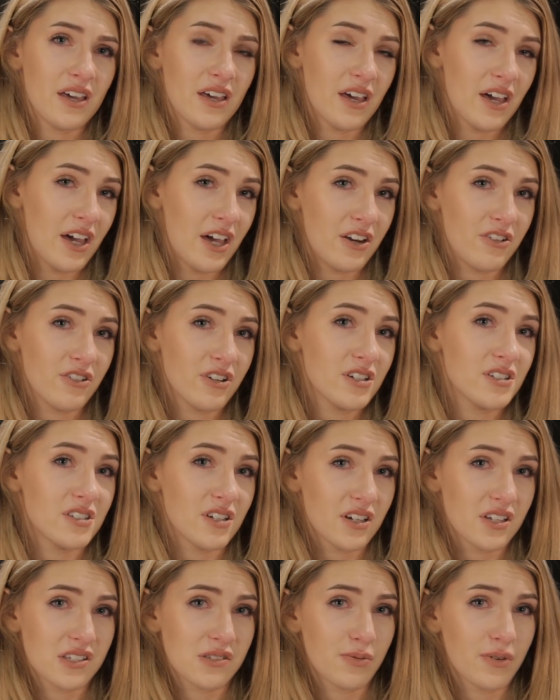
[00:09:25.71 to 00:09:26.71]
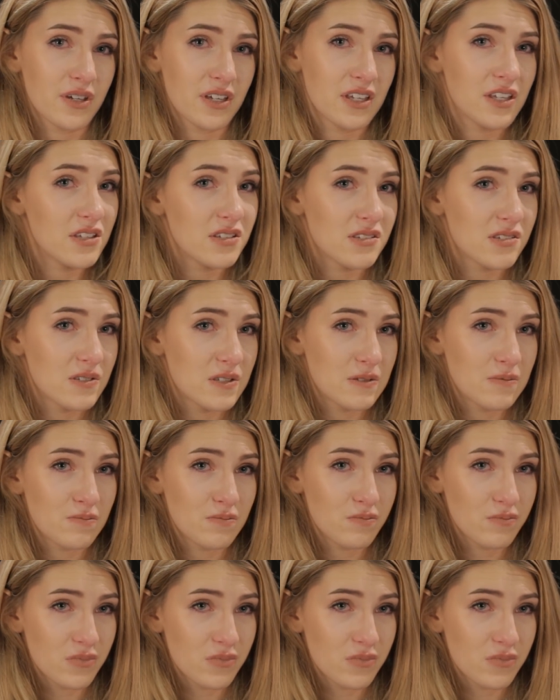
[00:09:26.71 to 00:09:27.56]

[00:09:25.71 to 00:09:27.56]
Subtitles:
Henry does what he's